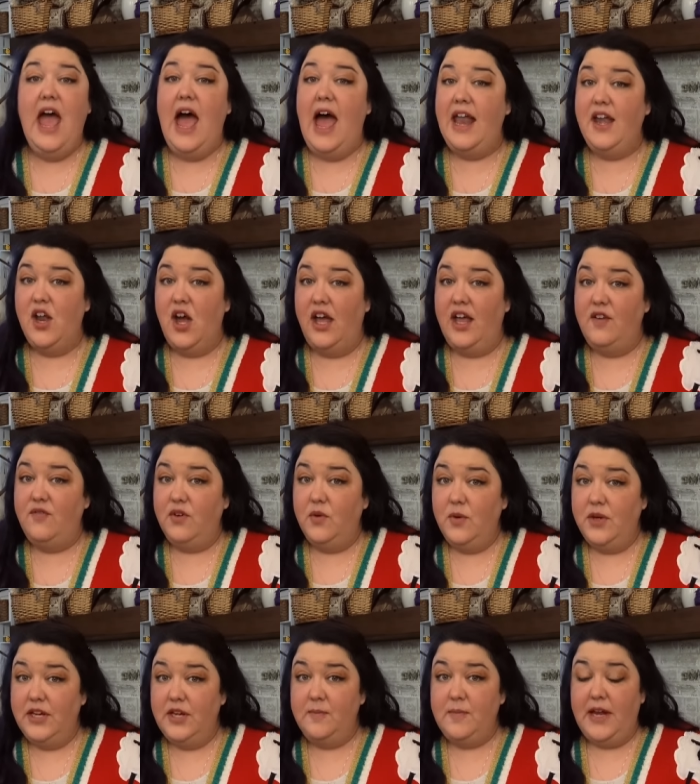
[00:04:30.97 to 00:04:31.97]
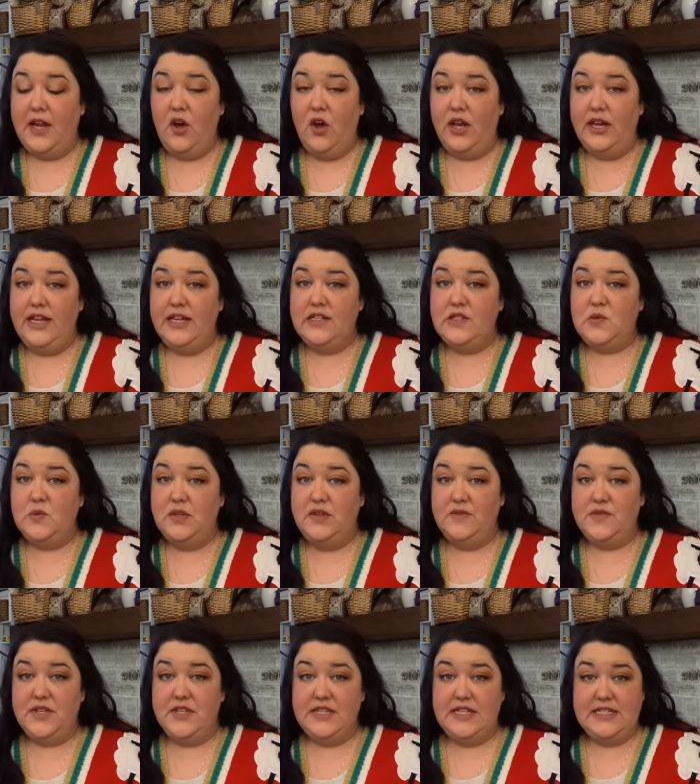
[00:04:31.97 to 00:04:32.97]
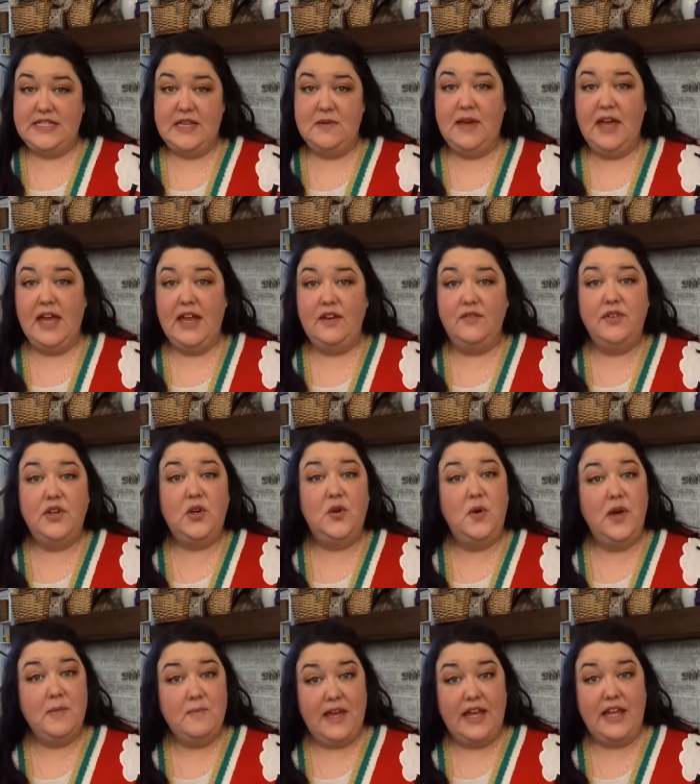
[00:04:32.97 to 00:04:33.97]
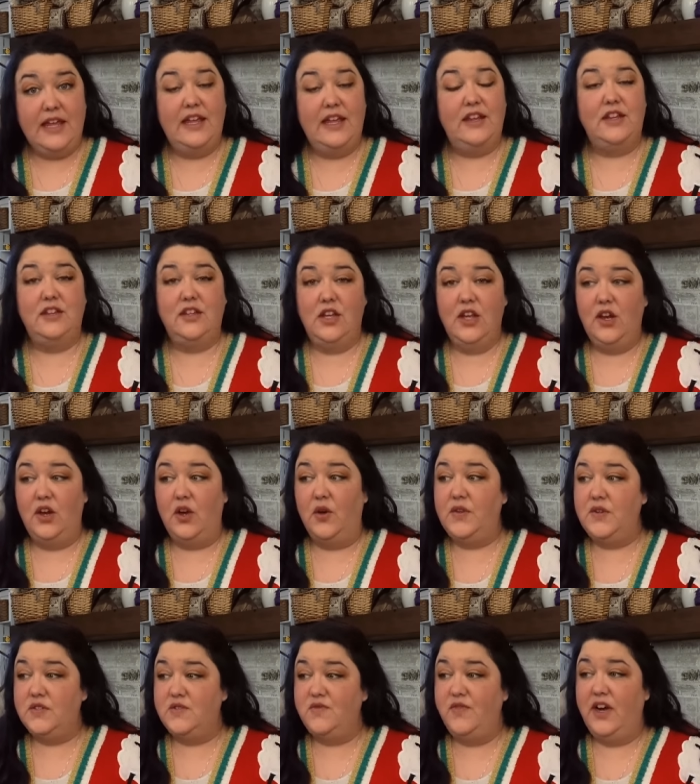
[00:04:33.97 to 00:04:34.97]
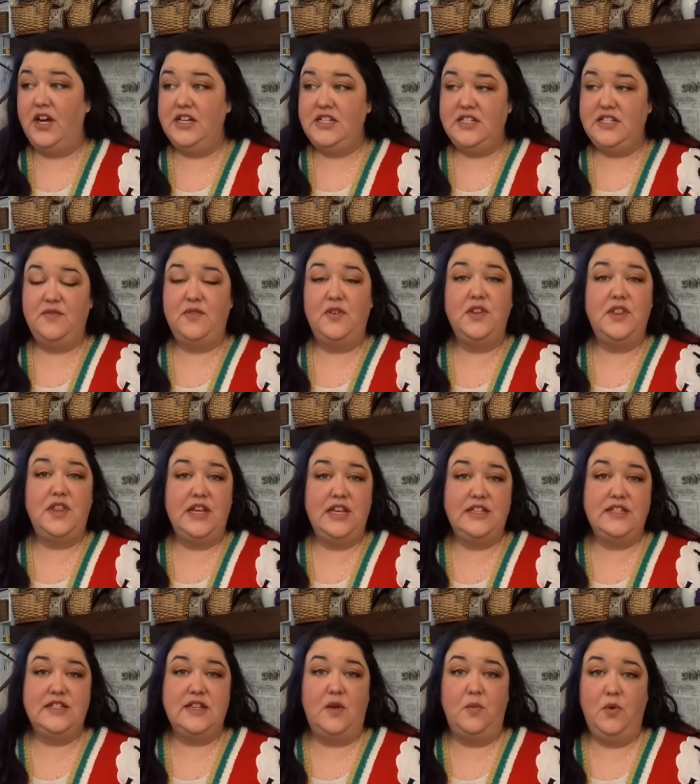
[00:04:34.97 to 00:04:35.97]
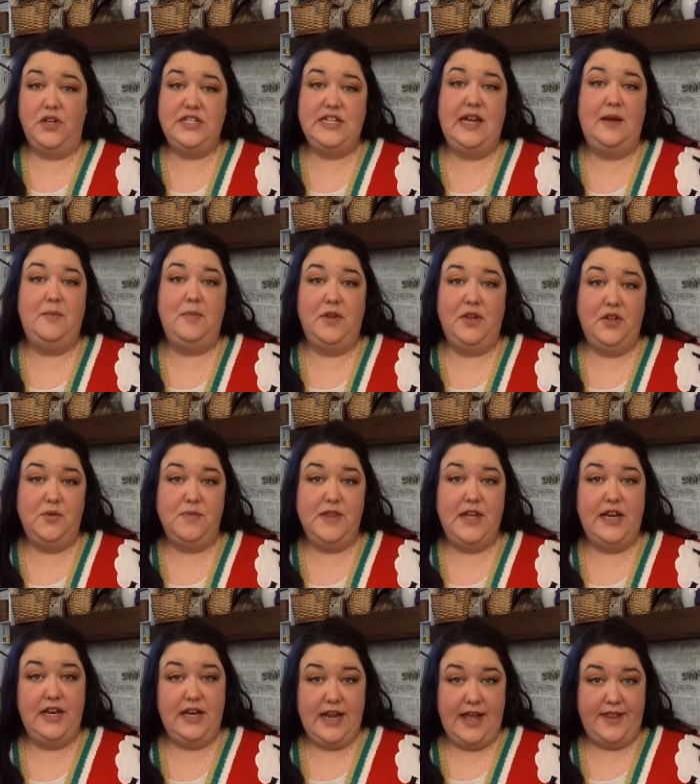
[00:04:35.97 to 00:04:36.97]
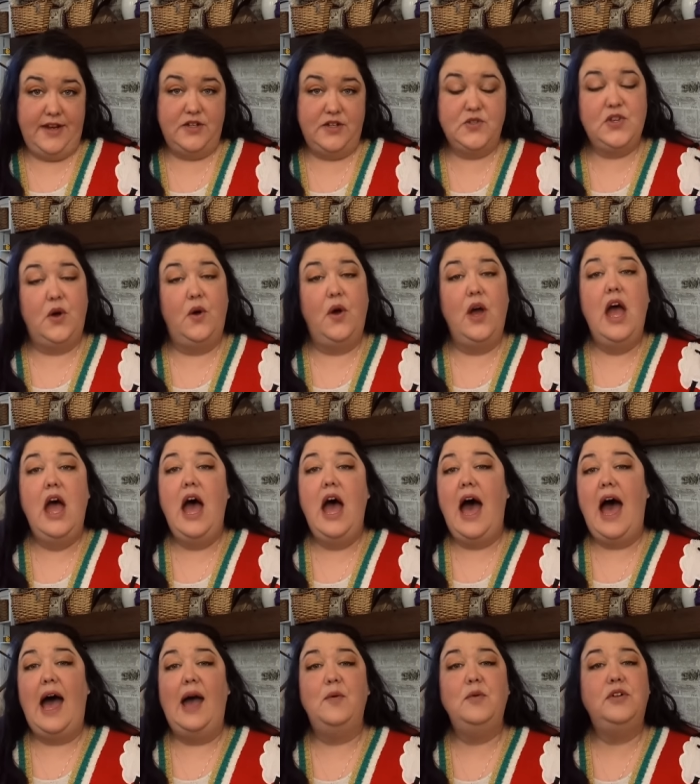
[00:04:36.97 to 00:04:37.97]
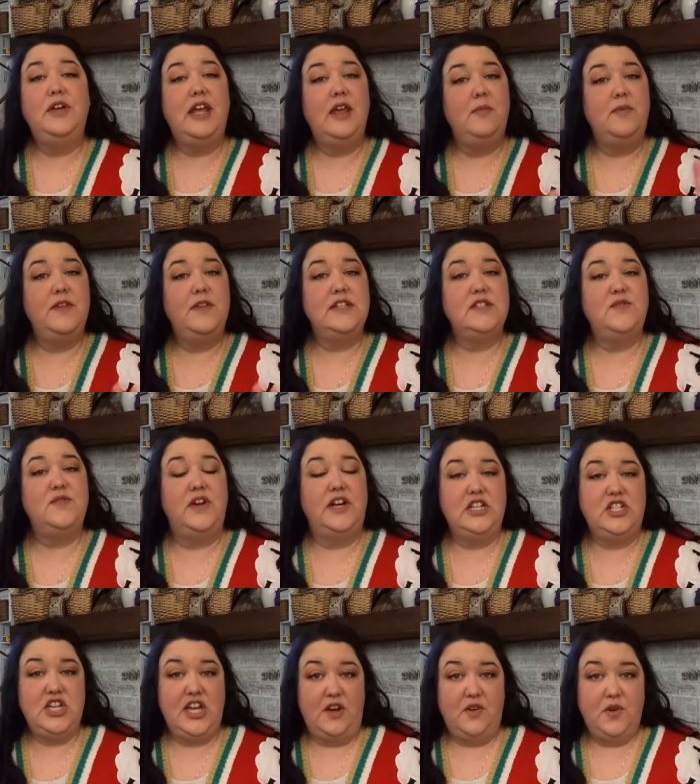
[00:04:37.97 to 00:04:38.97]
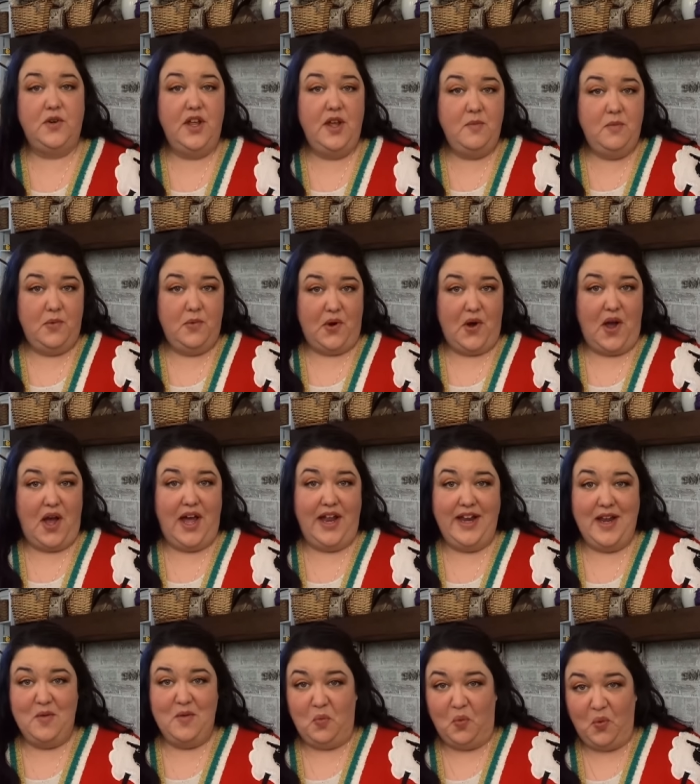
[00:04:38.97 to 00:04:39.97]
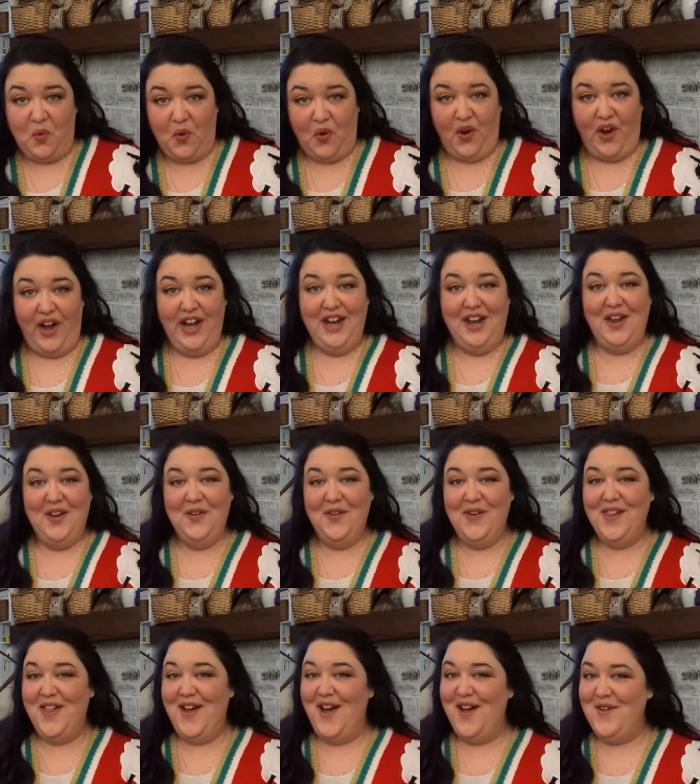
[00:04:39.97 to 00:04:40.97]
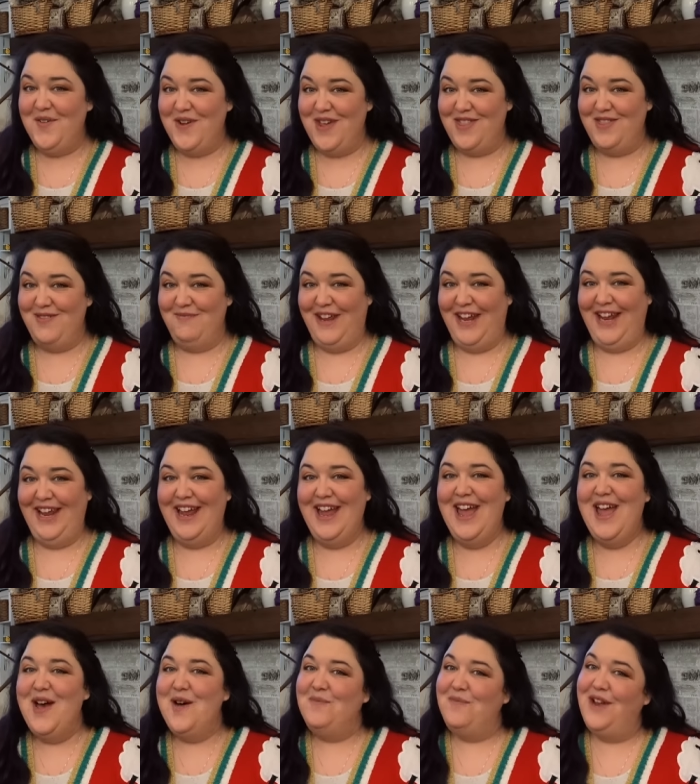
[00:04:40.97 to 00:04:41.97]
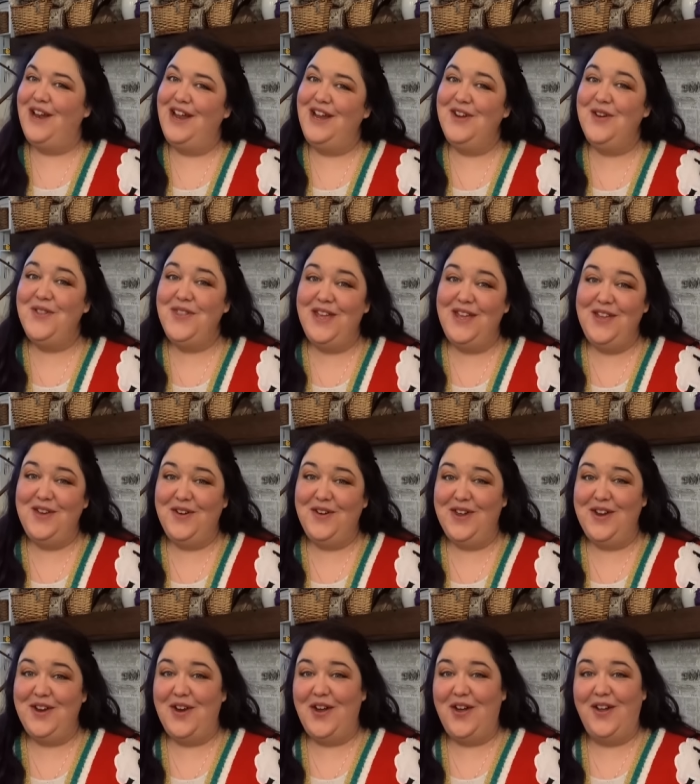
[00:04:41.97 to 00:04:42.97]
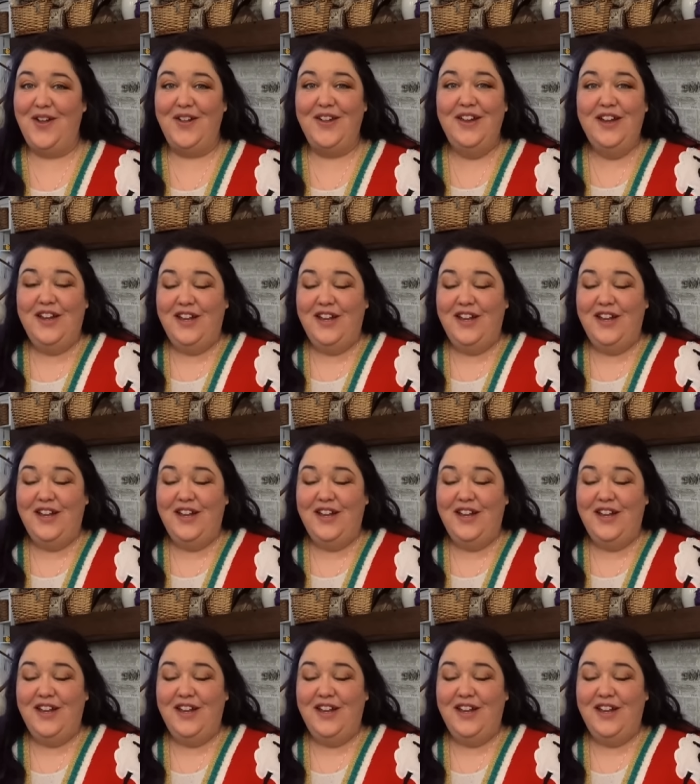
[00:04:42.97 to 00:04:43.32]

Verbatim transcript: and not everyone in my audience weaves on the same kind of equipment. And, you know, there's very different things on one type of loom than another. So I will keep things very general and broad and bring you along with me but I know that you can all